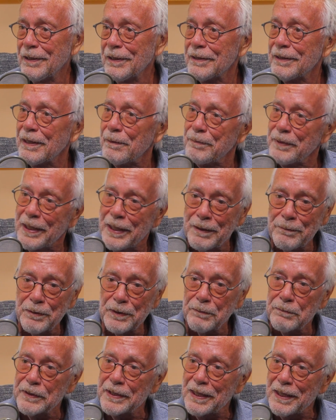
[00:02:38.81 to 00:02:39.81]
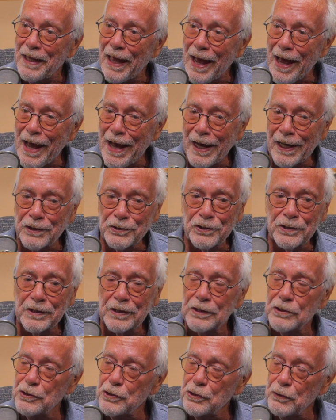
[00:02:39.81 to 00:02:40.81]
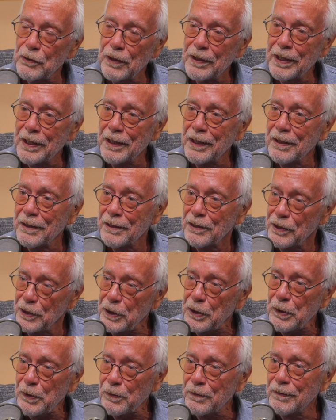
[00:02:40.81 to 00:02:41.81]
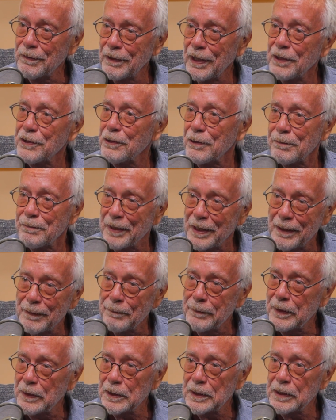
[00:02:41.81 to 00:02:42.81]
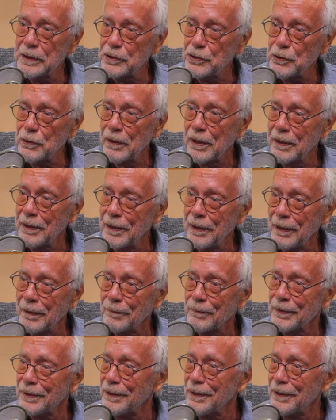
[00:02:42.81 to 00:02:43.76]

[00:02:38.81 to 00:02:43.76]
They'll be able to relax and enjoy you, and you'll be able to enjoy them.